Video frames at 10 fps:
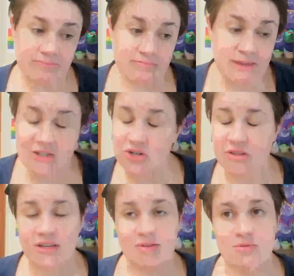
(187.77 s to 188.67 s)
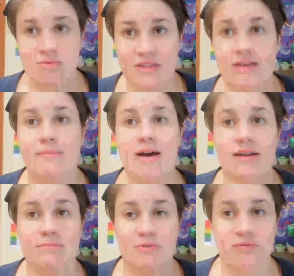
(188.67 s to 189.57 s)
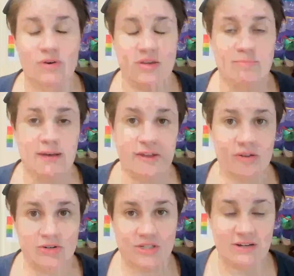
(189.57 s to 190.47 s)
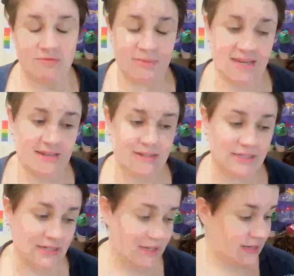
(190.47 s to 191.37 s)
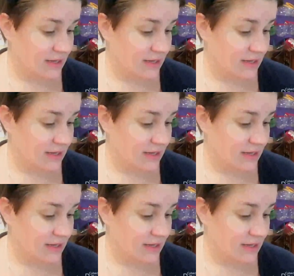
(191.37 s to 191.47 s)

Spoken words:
make sure that you think about it before you buy all your stuff, because